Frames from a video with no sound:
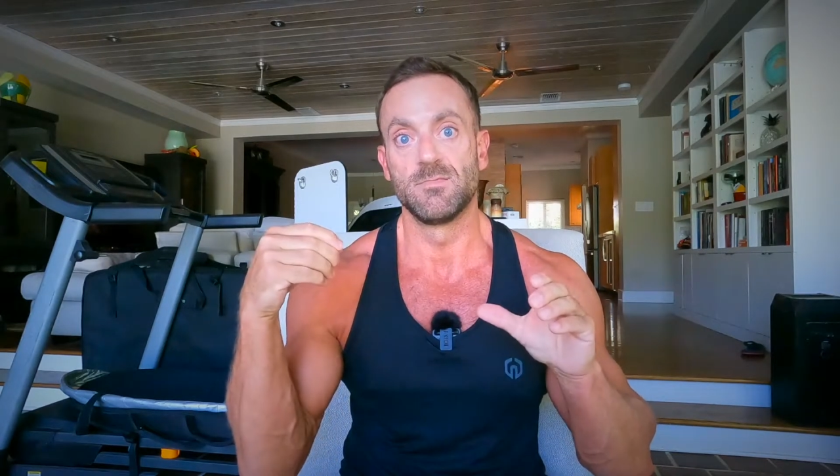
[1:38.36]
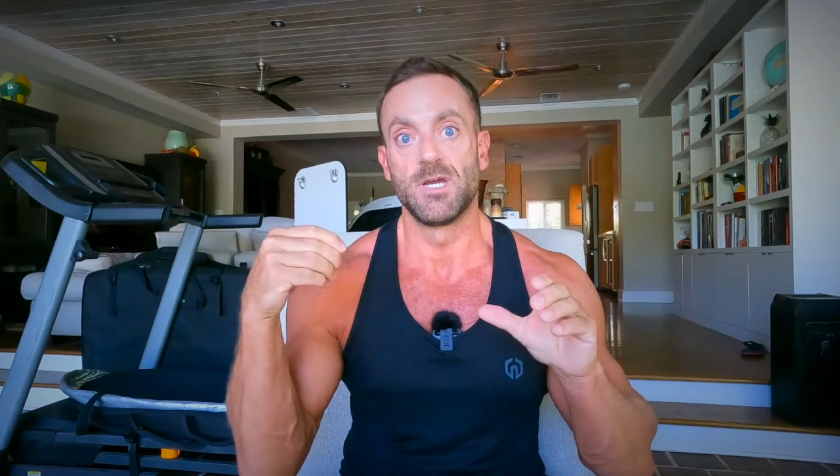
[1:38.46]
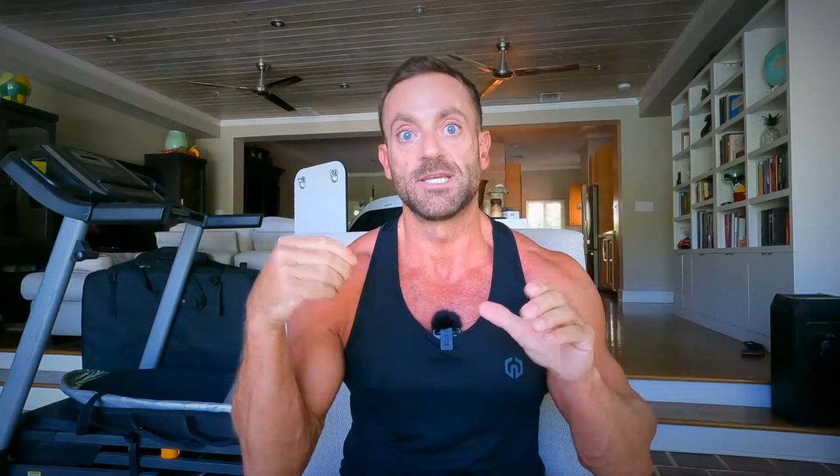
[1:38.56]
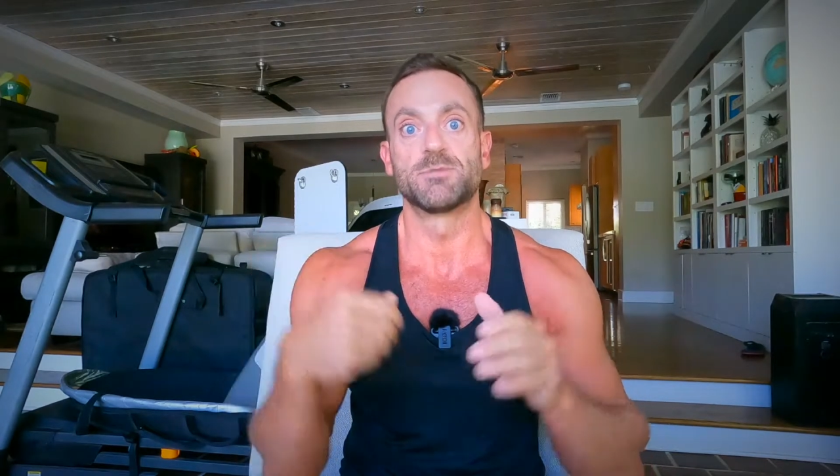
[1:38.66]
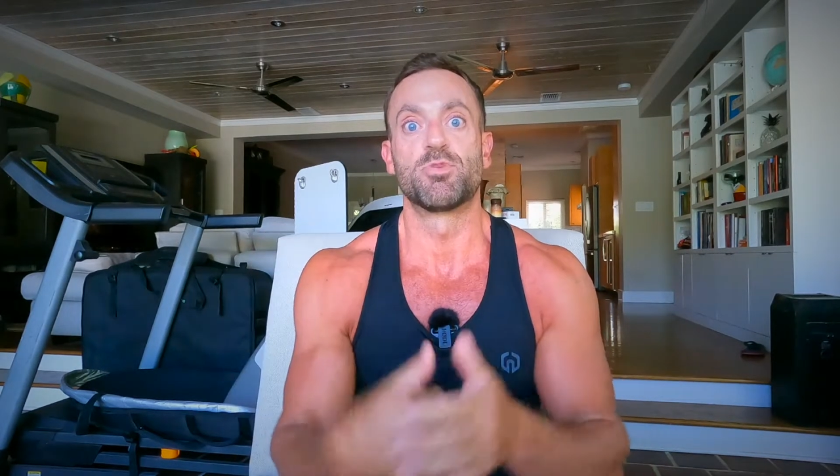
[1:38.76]

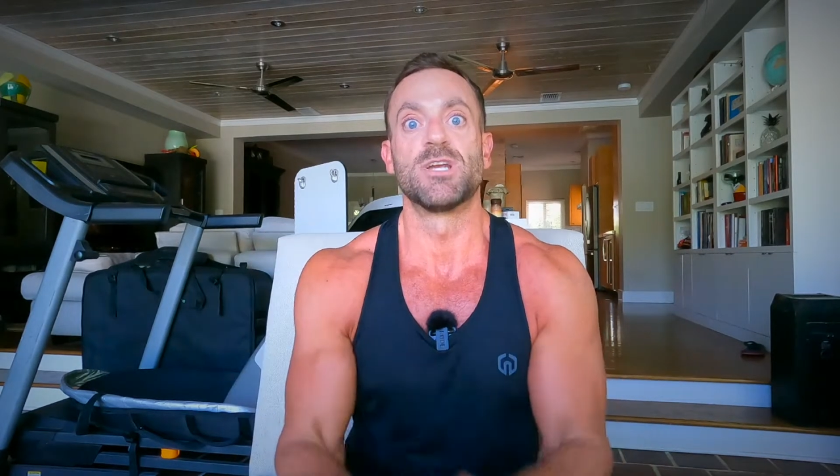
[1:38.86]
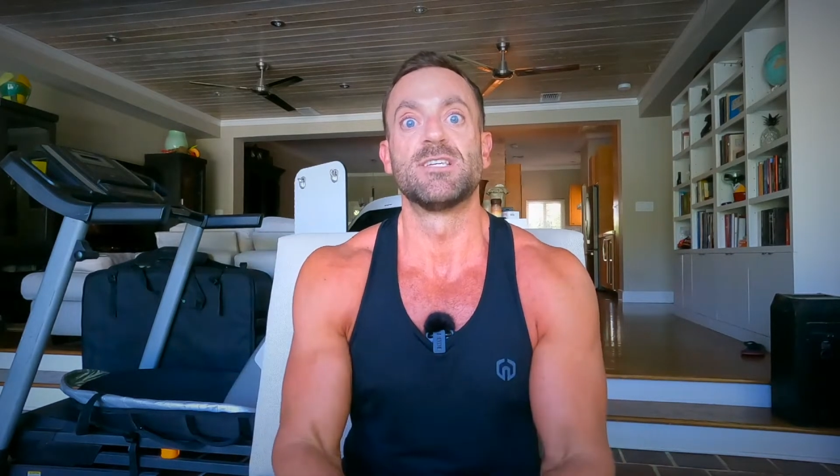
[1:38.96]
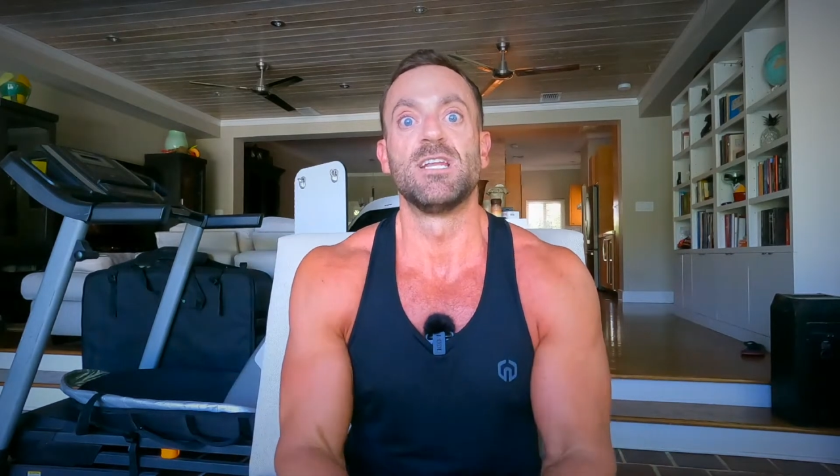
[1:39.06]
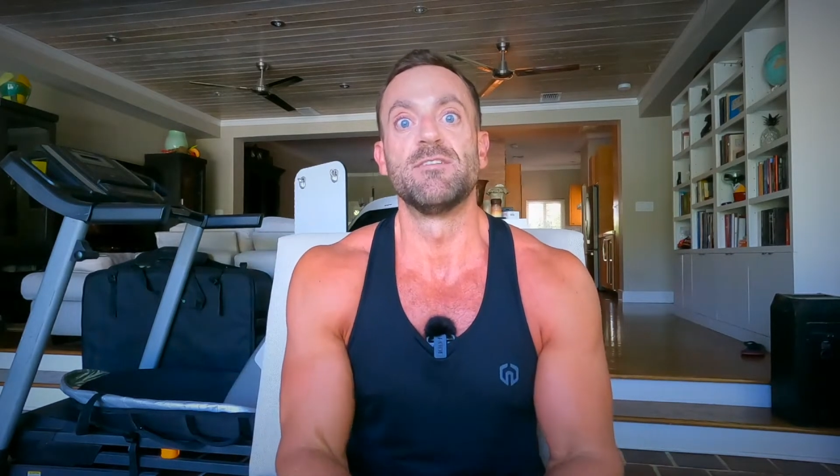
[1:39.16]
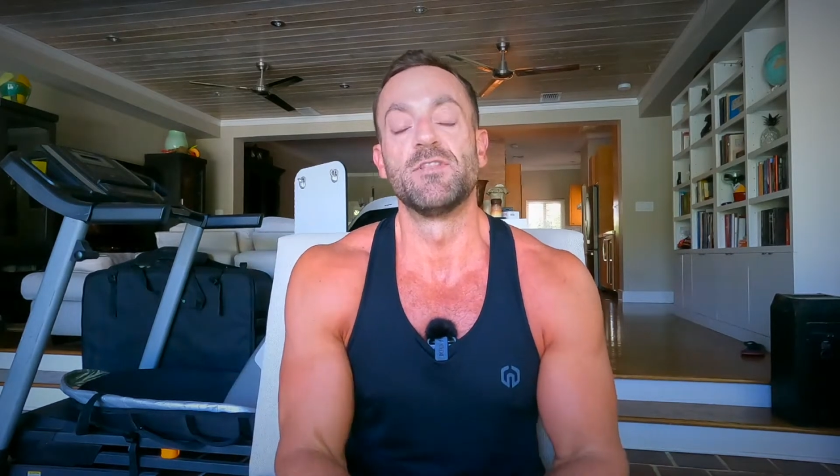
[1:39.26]
express
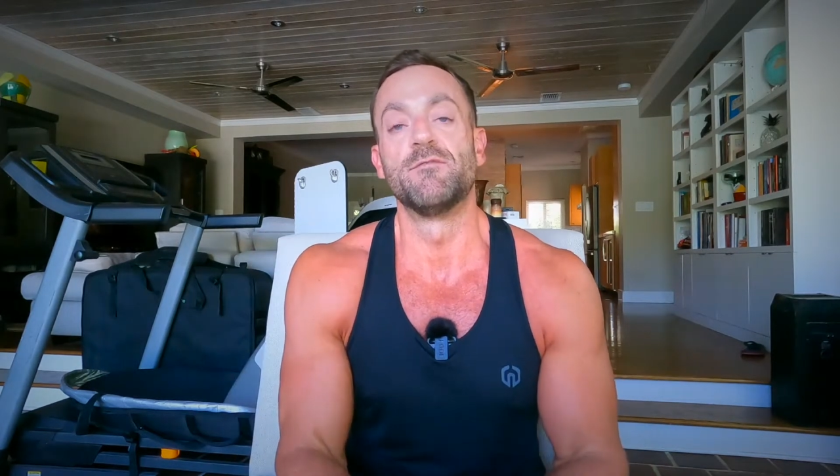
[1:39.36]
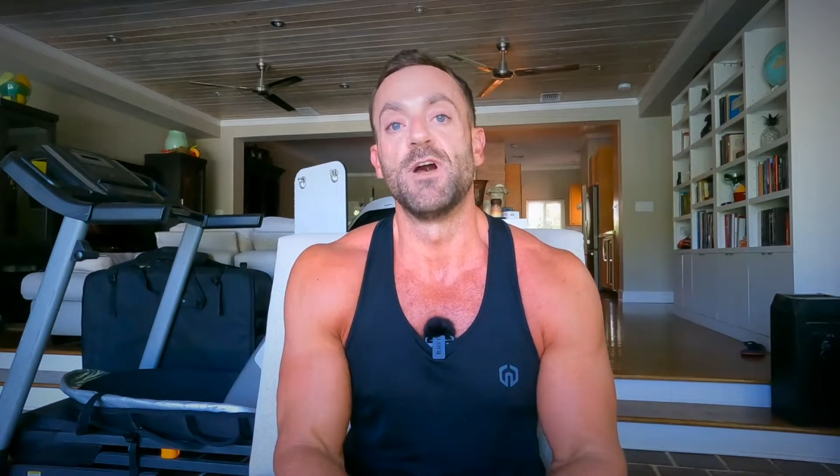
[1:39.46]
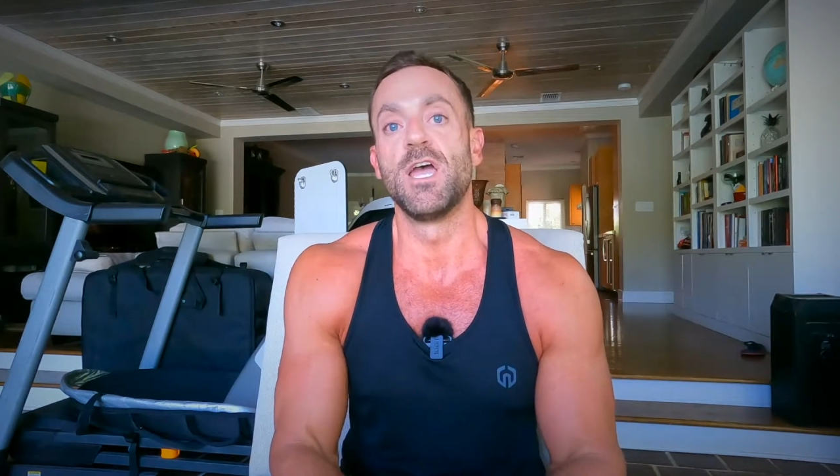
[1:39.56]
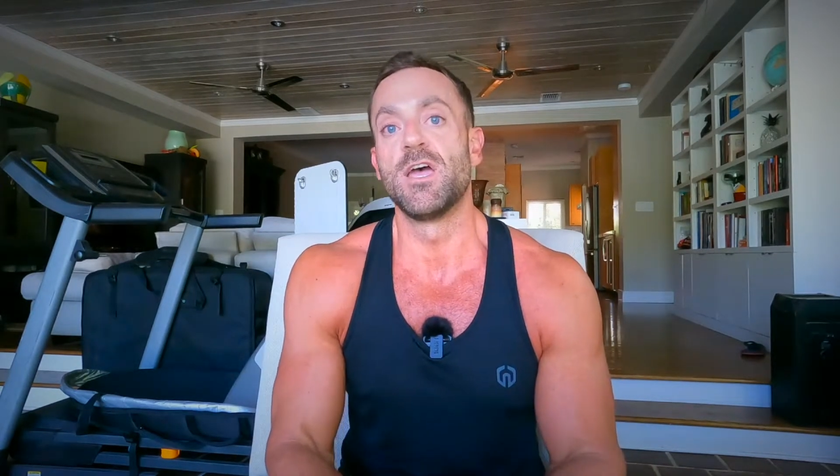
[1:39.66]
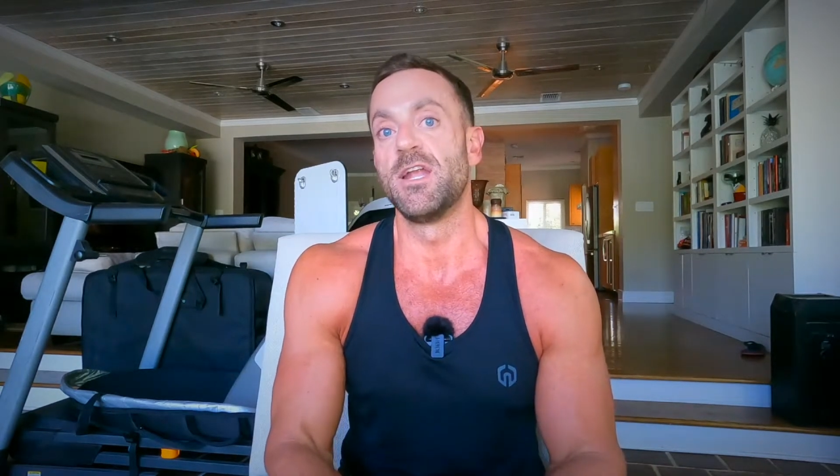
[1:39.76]
any of
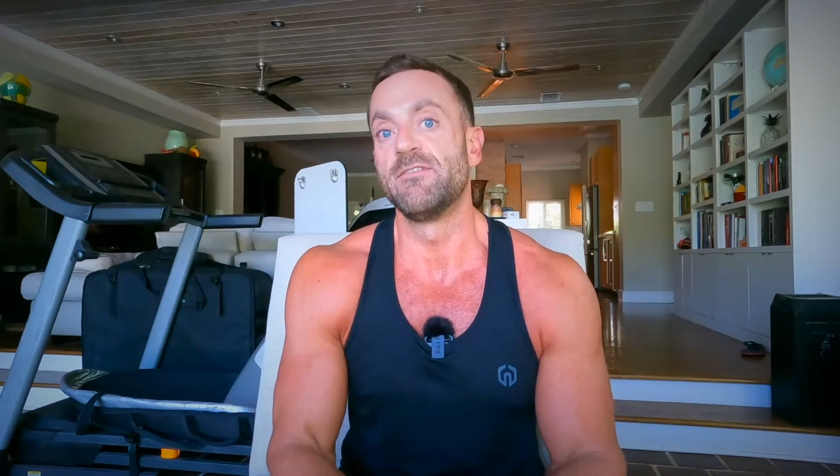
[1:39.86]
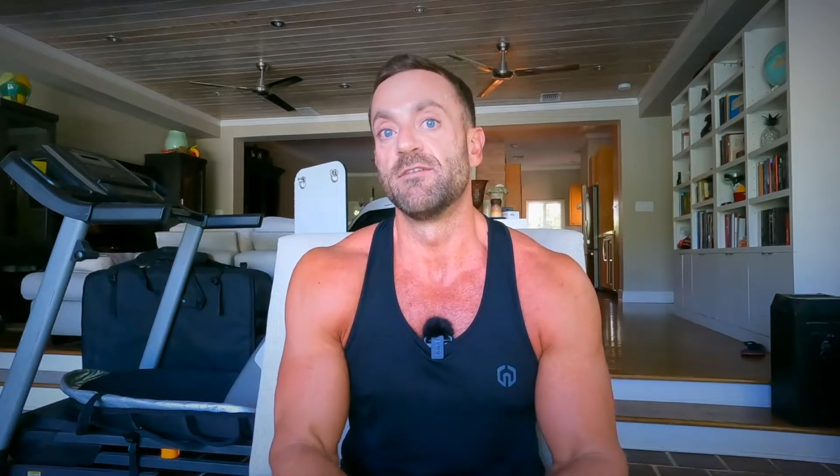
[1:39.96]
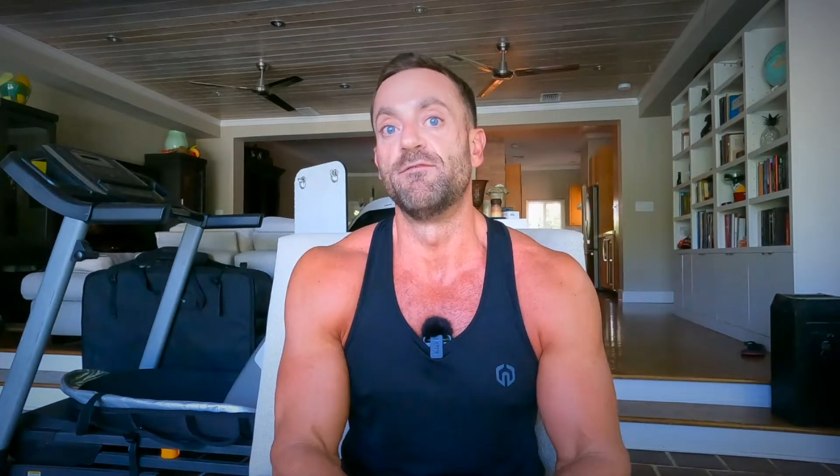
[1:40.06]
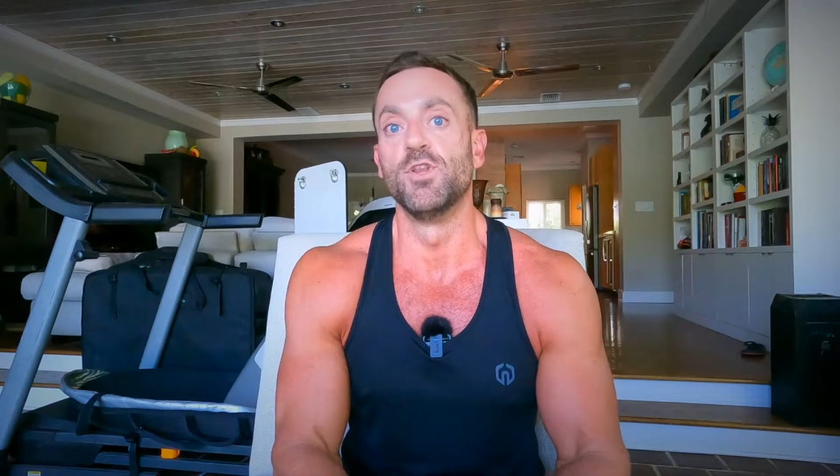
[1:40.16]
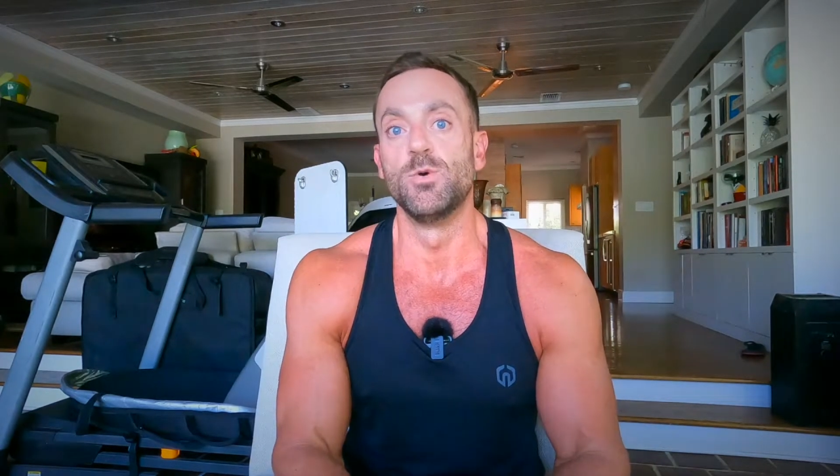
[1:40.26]

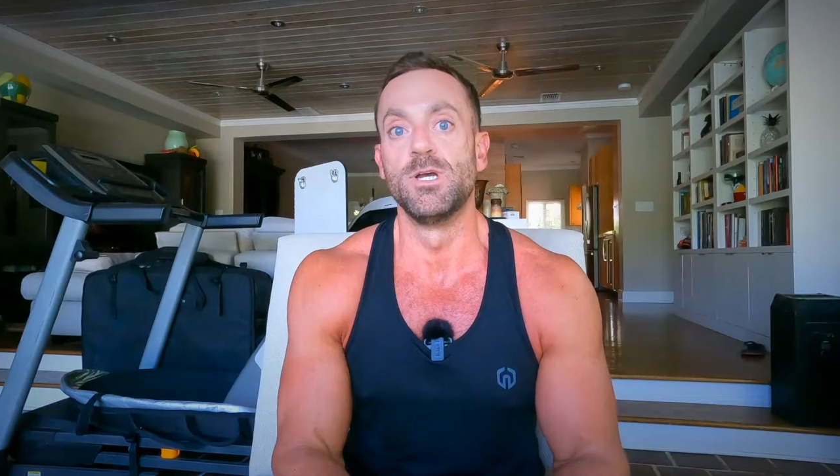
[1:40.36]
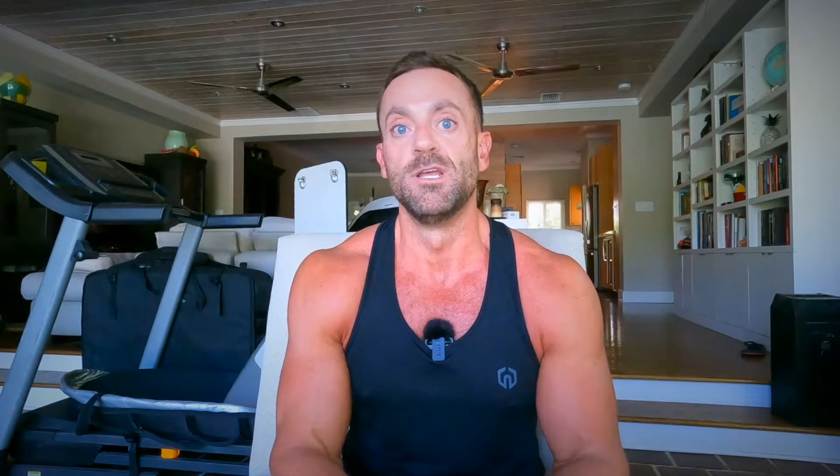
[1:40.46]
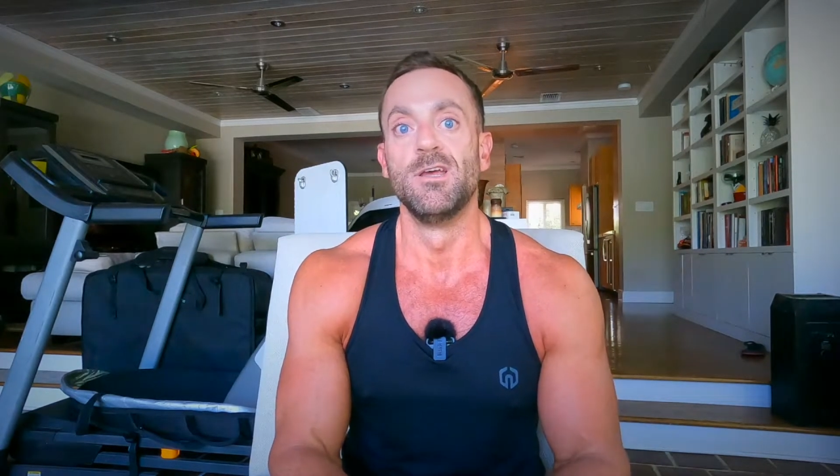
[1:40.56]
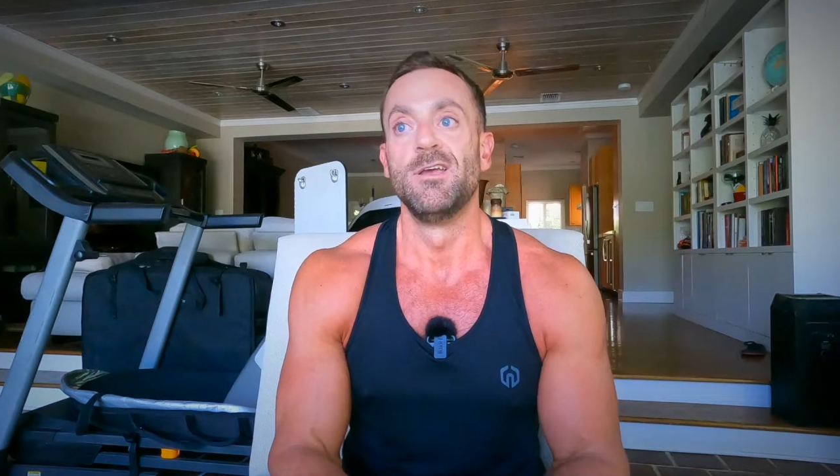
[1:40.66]
the fluid,